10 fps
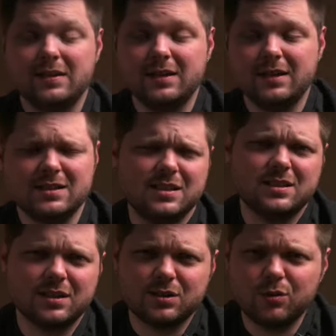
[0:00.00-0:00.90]
The
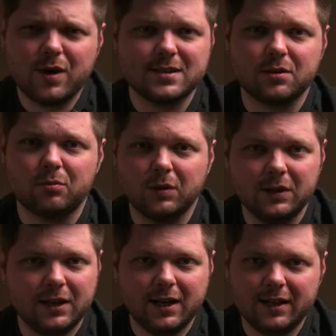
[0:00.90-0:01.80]
Z6 II has a
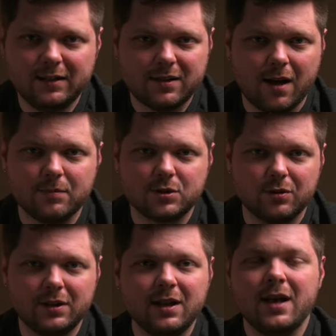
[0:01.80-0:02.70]
really handy top
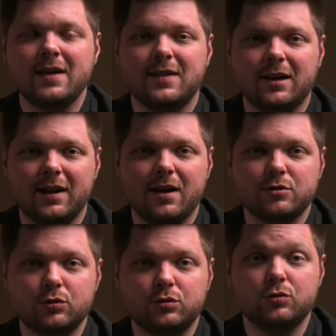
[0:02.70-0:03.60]
screen that
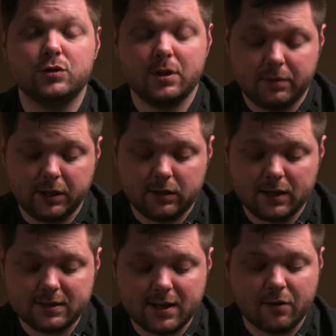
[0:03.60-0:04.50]
allows you to simply
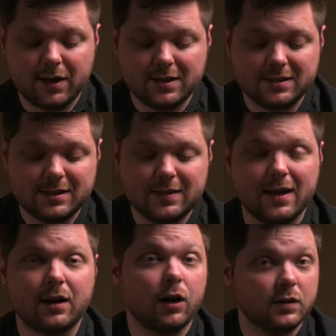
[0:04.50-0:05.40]
glance down and see
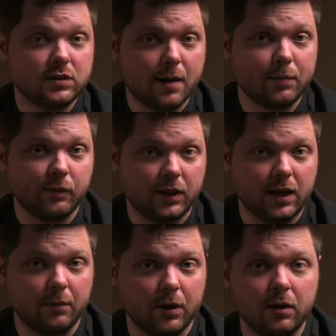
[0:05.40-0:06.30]
that on the top of the
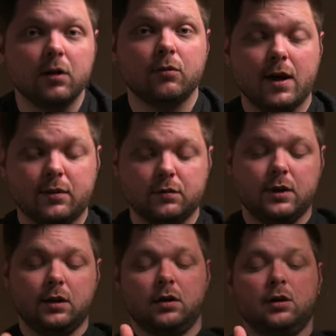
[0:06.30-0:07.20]
camera rather
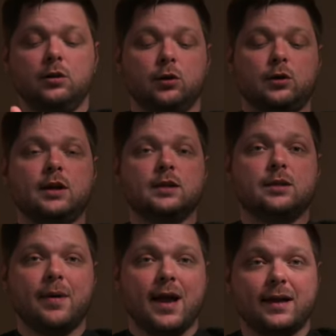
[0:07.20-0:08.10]
than looking at
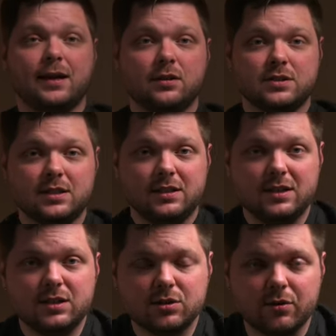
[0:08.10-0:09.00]
the back
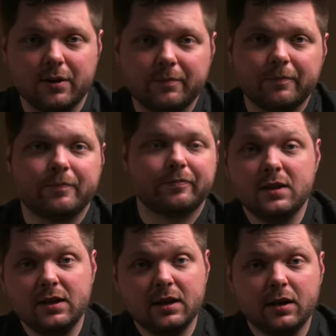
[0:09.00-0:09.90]
LCD screen.
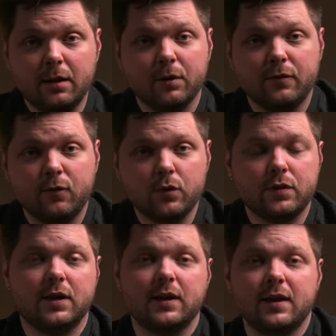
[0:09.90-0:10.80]
The number 4
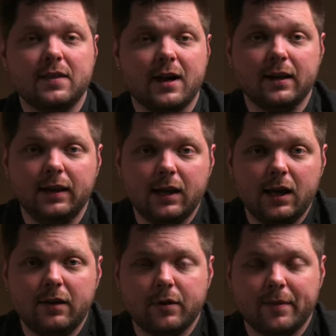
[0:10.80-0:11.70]
thing that I
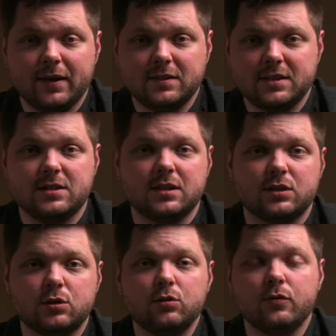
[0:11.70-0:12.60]
love about the
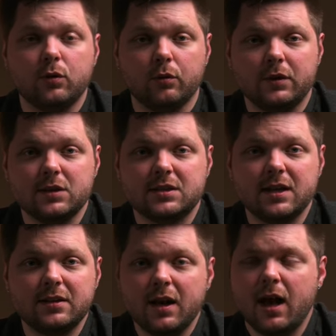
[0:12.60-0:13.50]
Z6 II for real
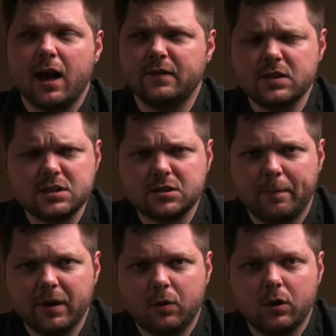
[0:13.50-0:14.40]
estate, this is a
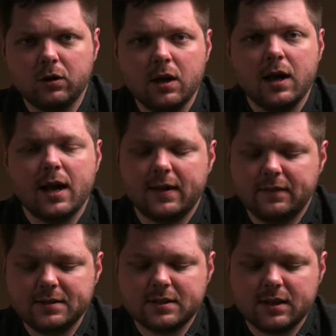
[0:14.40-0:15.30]
big one, and
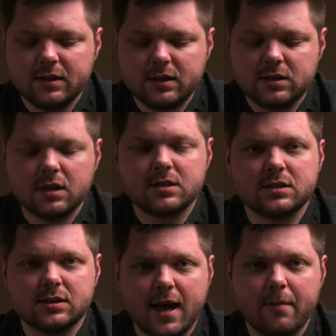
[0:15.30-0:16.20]
this is
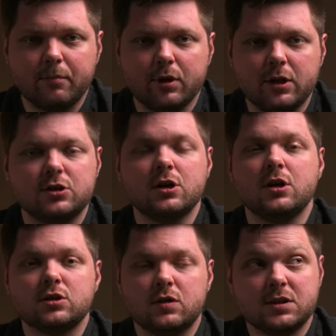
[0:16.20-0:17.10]
SnapBridge.
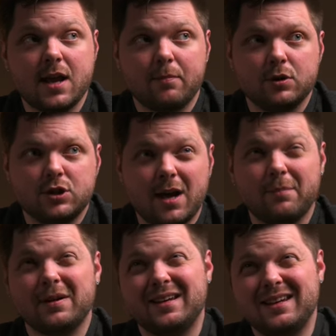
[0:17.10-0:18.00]
So the SnapBridge
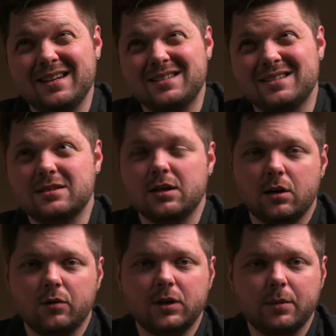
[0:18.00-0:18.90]
app gets, you
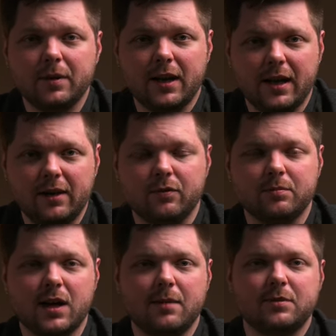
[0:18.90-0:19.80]
know, a little bit of hate
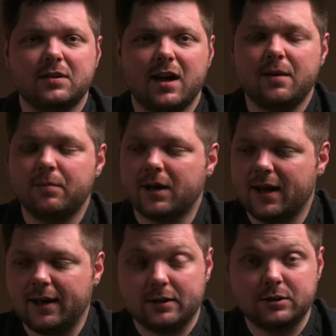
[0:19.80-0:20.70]
from time to time, but
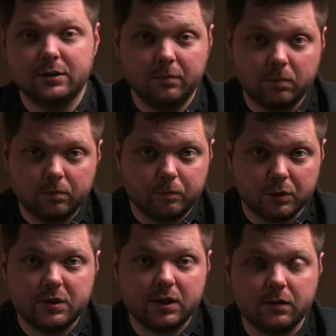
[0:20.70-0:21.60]
I actually
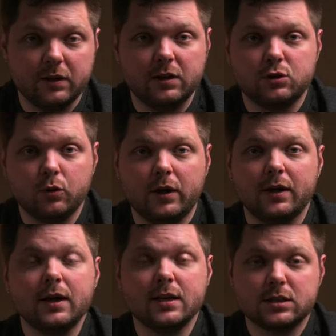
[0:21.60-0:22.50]
particularly enjoy
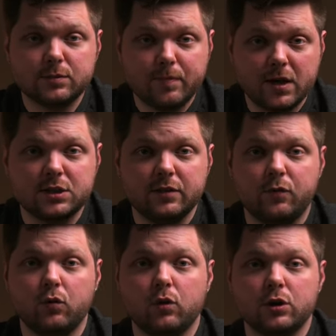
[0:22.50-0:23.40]
it, especially
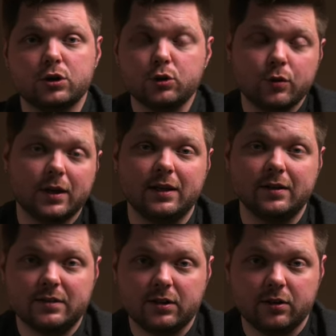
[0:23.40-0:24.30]
for shooting
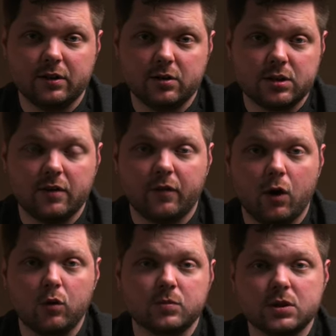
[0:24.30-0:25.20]
interiors of
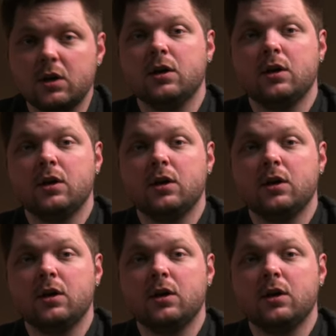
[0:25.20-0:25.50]
homes.